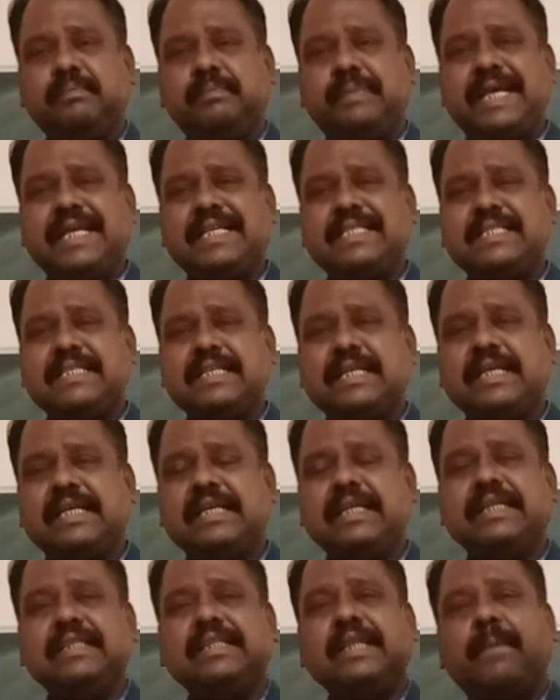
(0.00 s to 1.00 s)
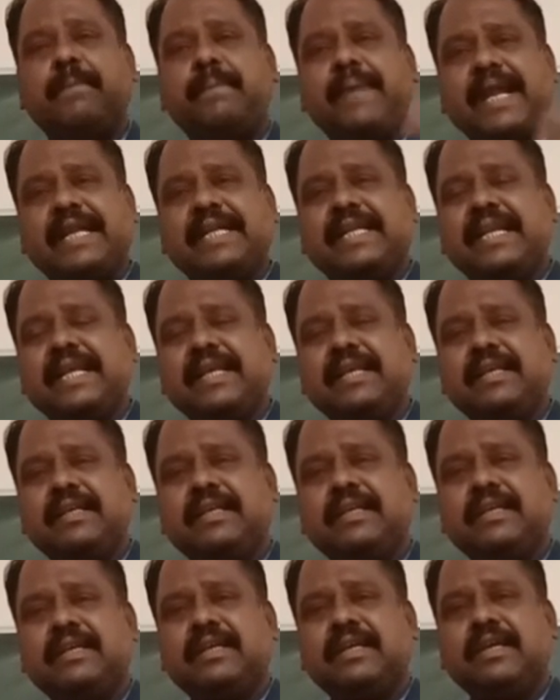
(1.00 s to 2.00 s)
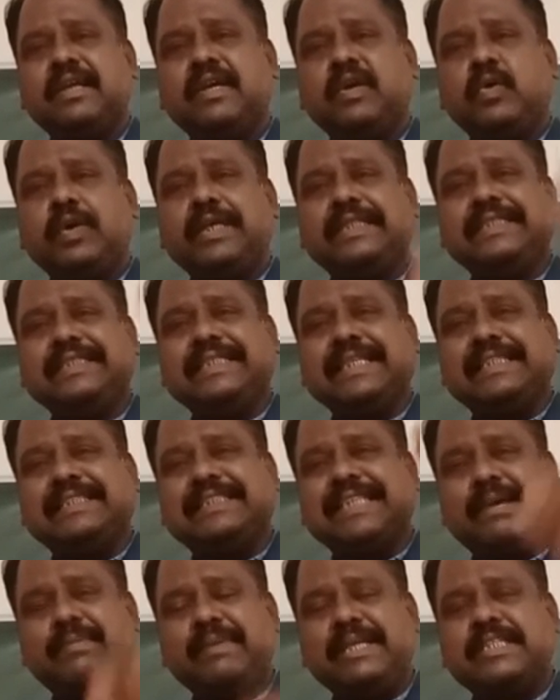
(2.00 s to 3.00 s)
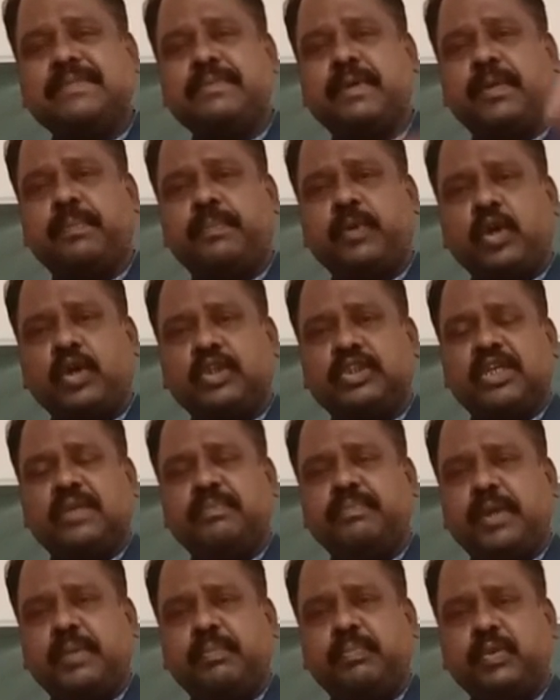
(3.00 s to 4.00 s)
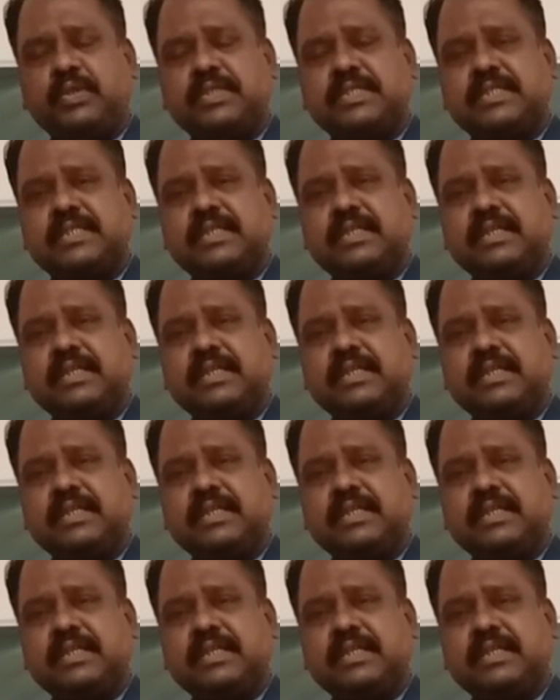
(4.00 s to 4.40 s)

place, the factory which is established for production purpose,